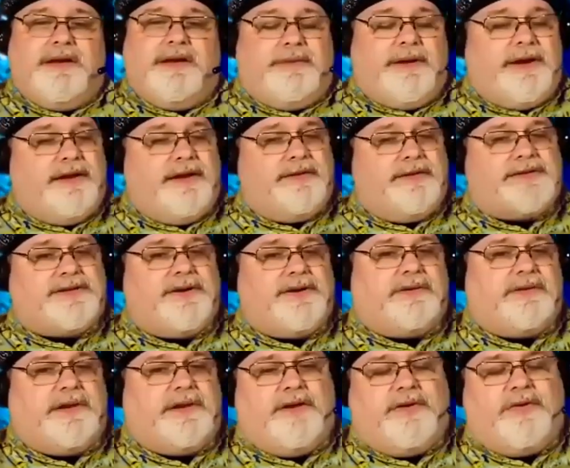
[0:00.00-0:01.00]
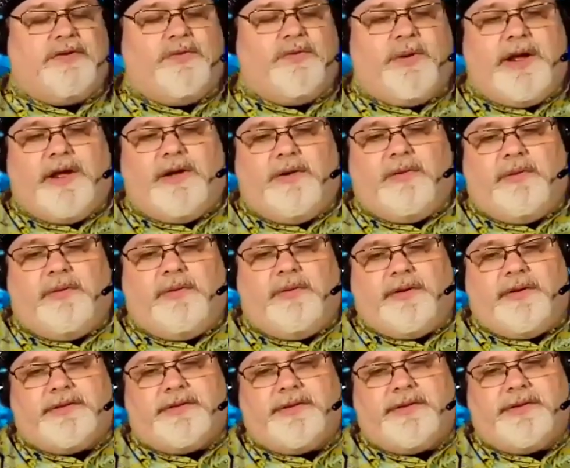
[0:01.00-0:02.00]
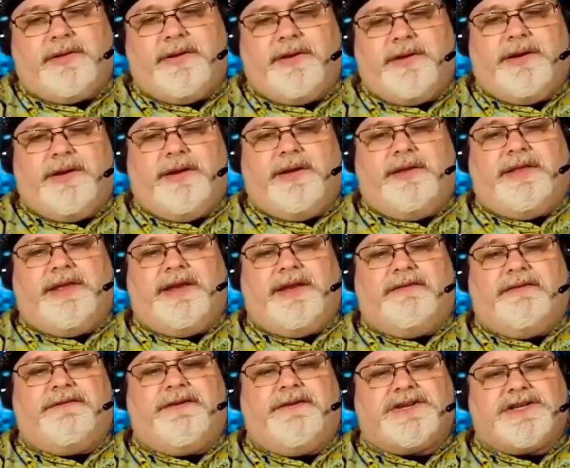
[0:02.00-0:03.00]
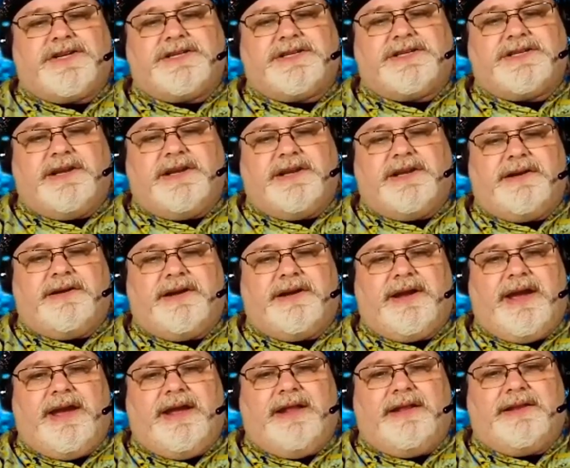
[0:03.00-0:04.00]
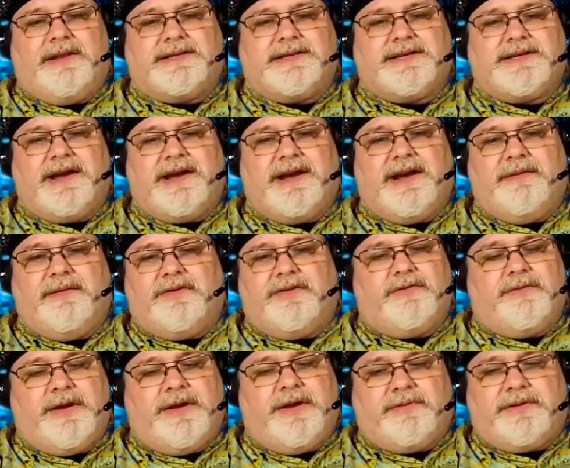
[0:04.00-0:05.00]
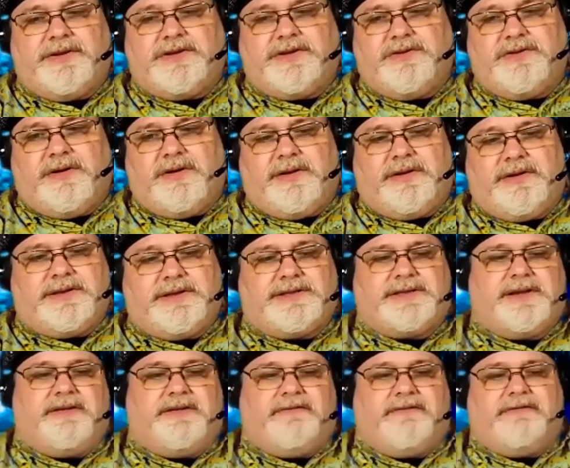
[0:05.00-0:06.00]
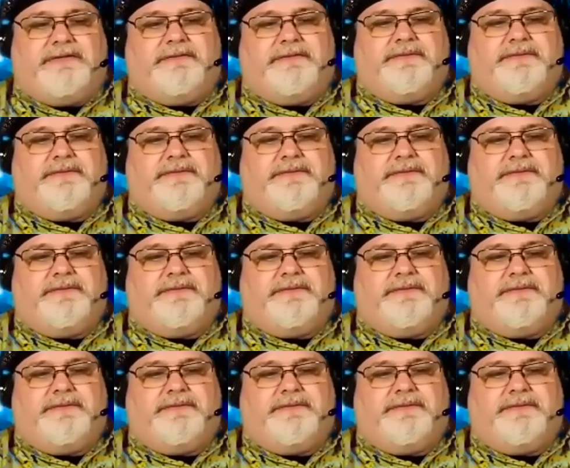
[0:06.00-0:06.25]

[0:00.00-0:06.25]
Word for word: but it was certainly well worth the efficiency and the time to be able to do all this stuff.